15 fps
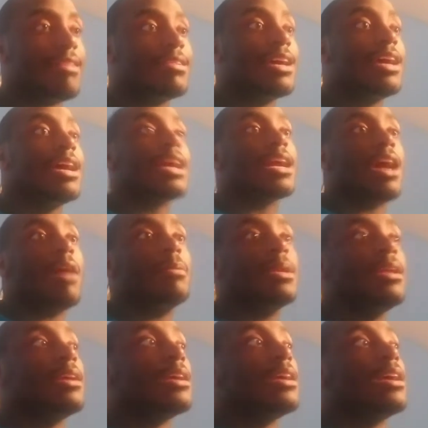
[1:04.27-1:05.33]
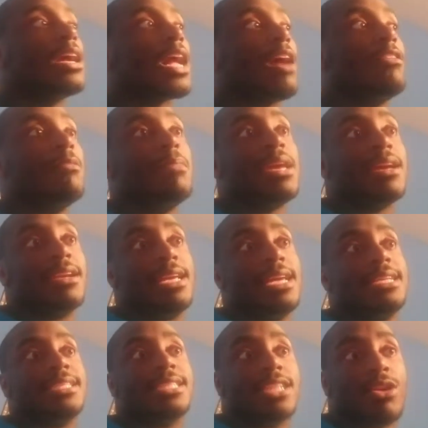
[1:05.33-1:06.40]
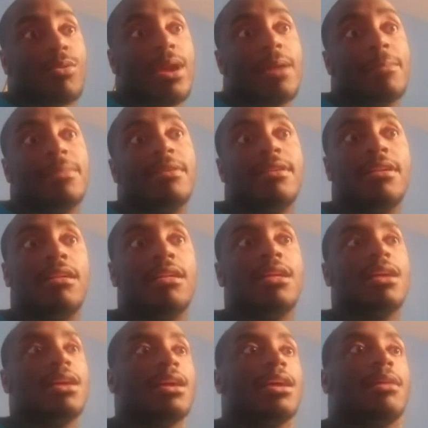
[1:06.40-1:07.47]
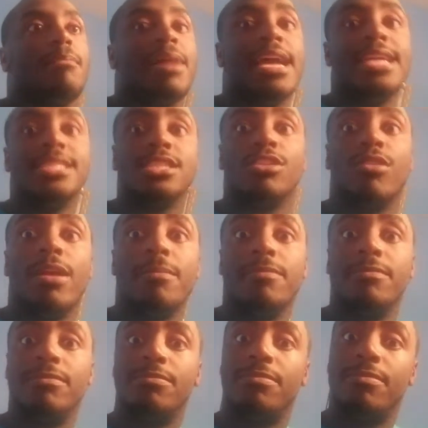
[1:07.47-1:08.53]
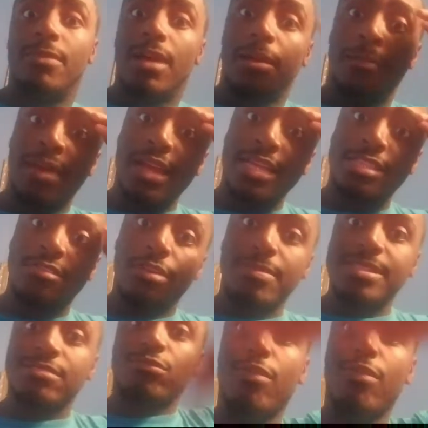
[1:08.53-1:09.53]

out, comment, comment me on Instagram. My Instagram, my Instagram is